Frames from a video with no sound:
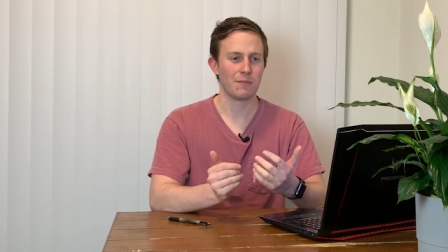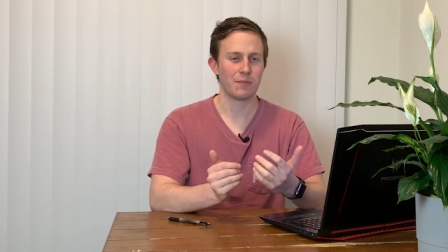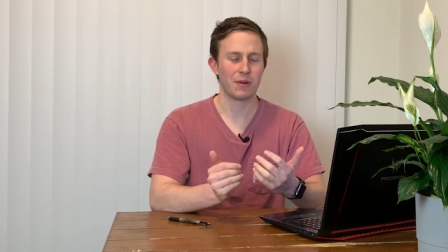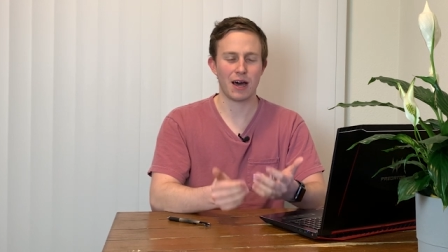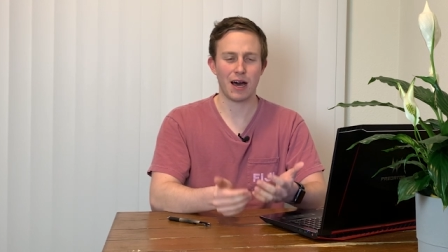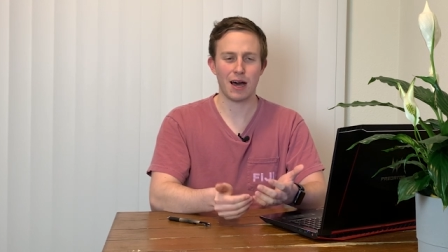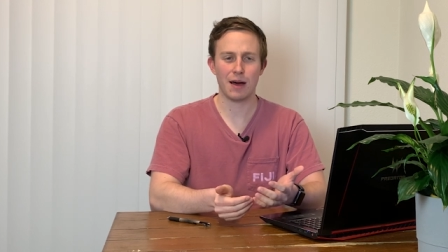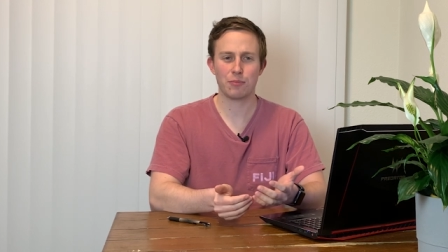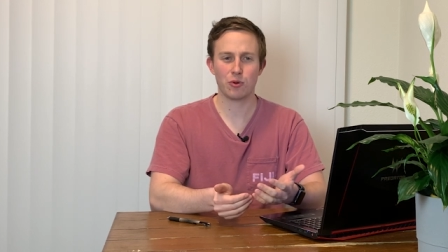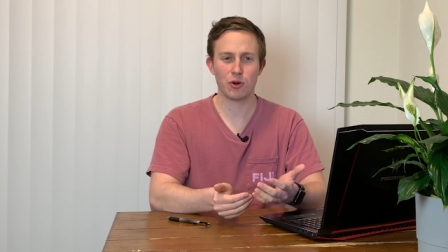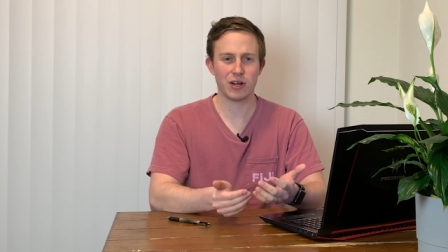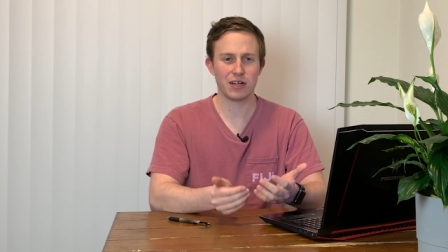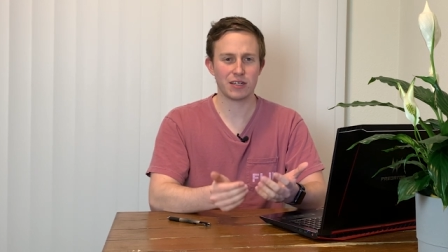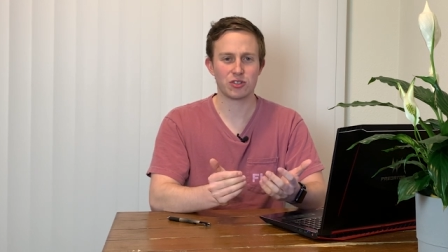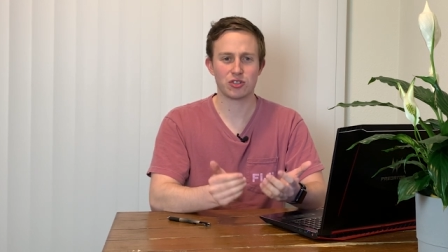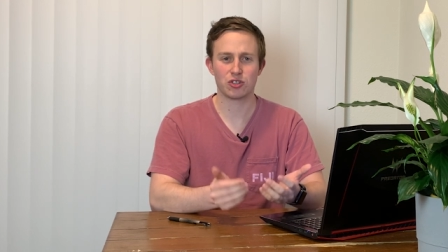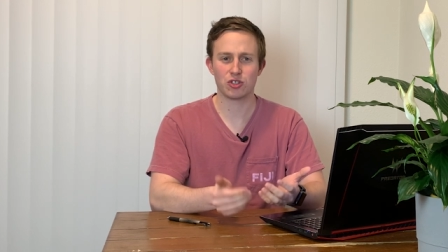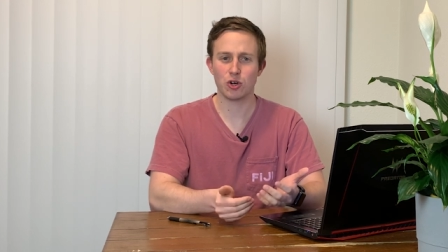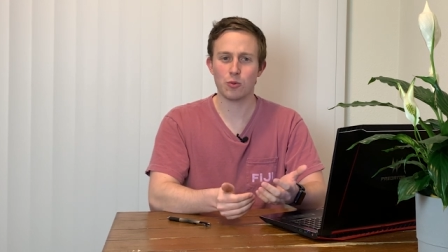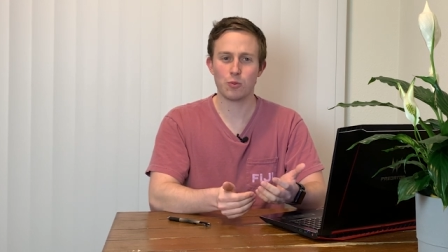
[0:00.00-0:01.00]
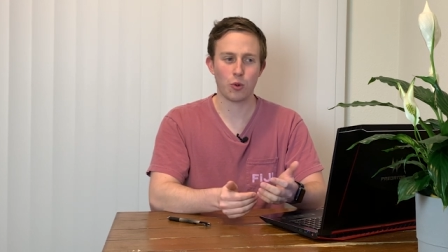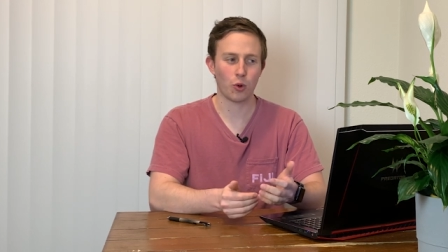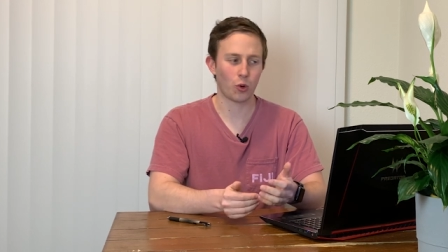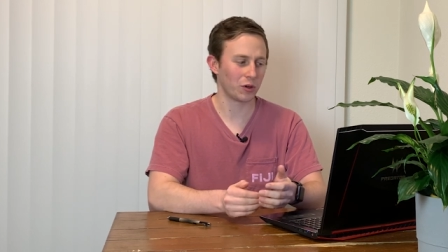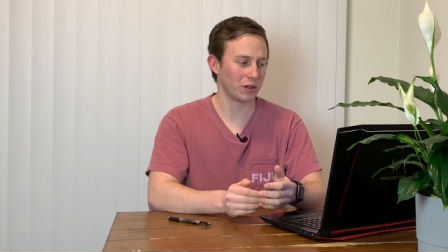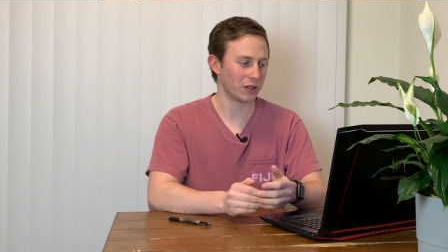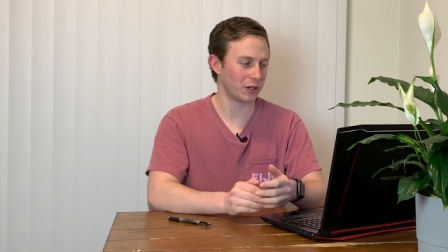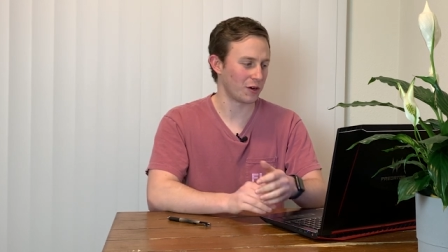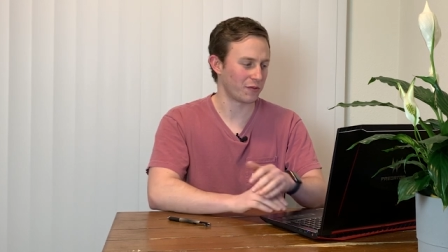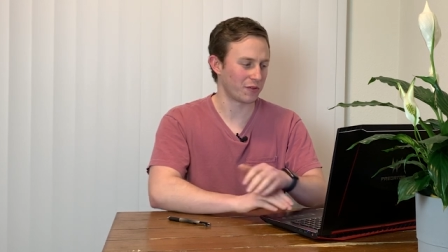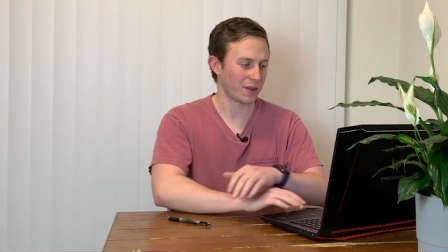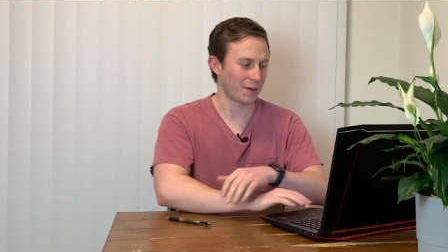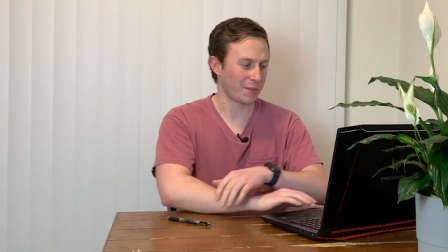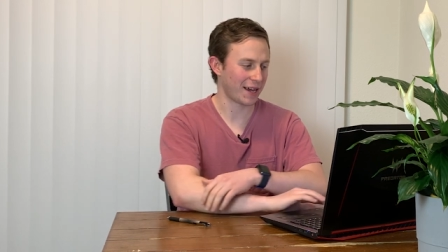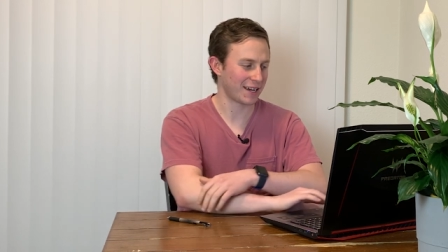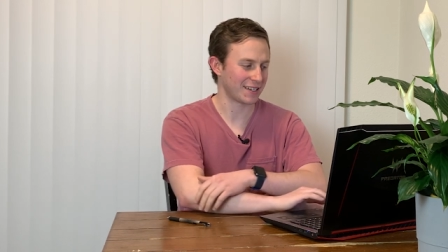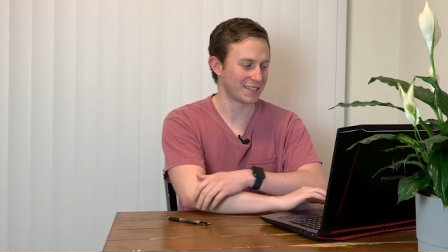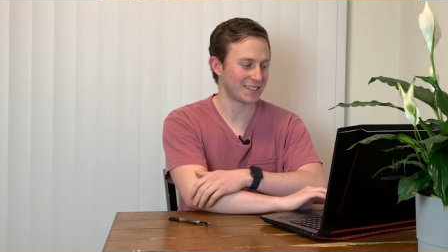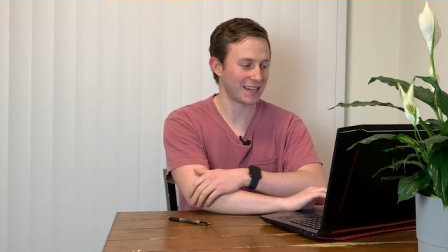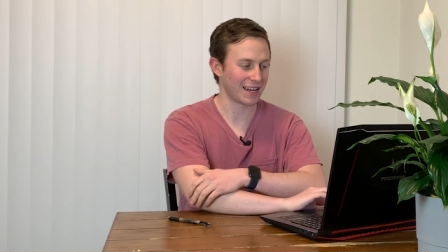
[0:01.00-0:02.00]
been operated so poorly over the
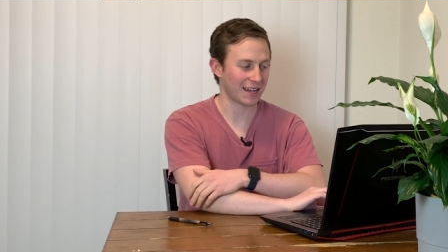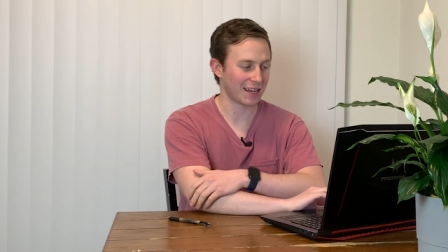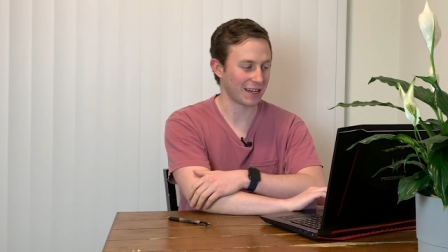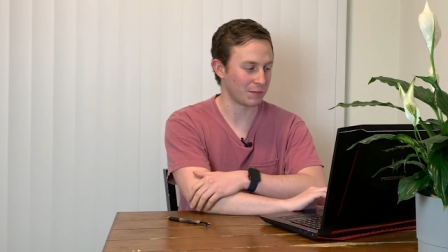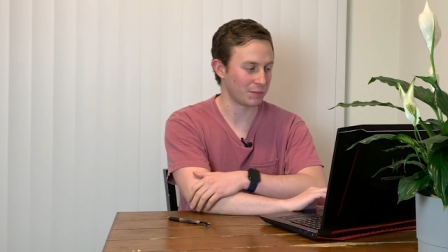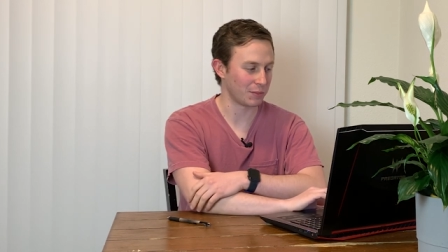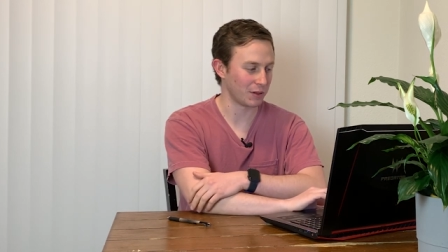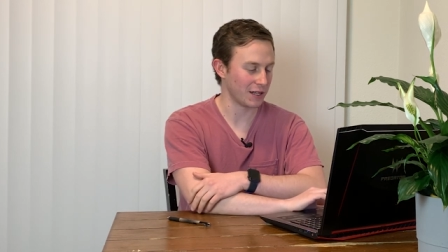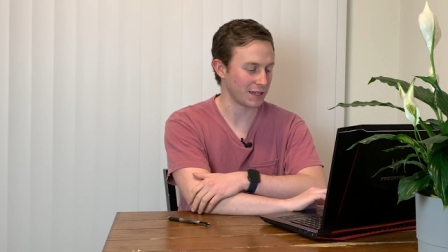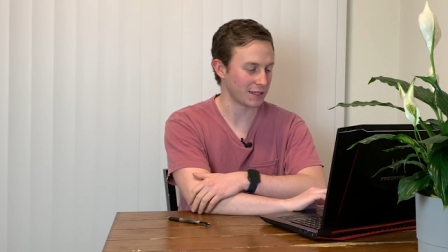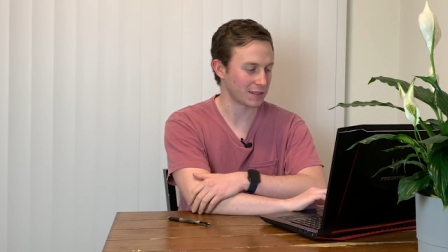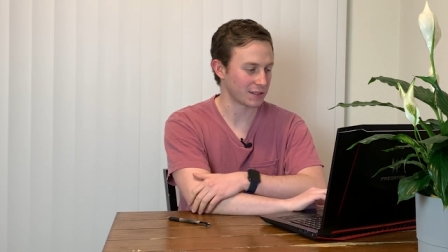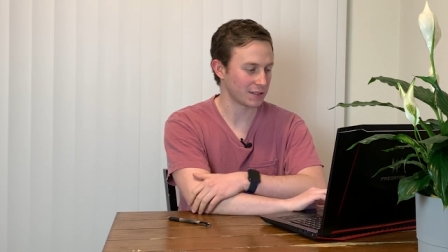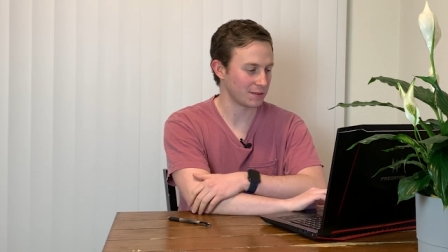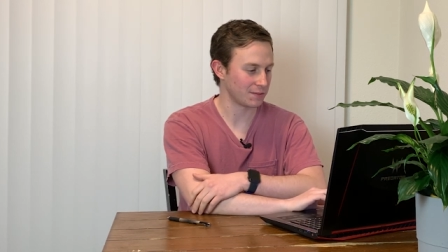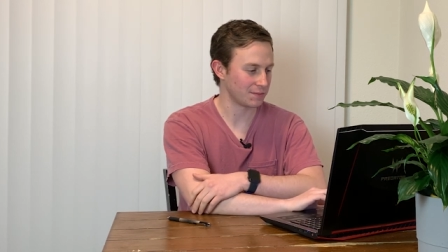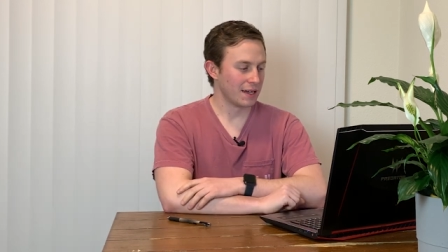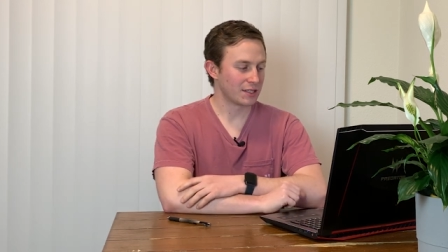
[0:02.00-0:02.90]
past decade plus.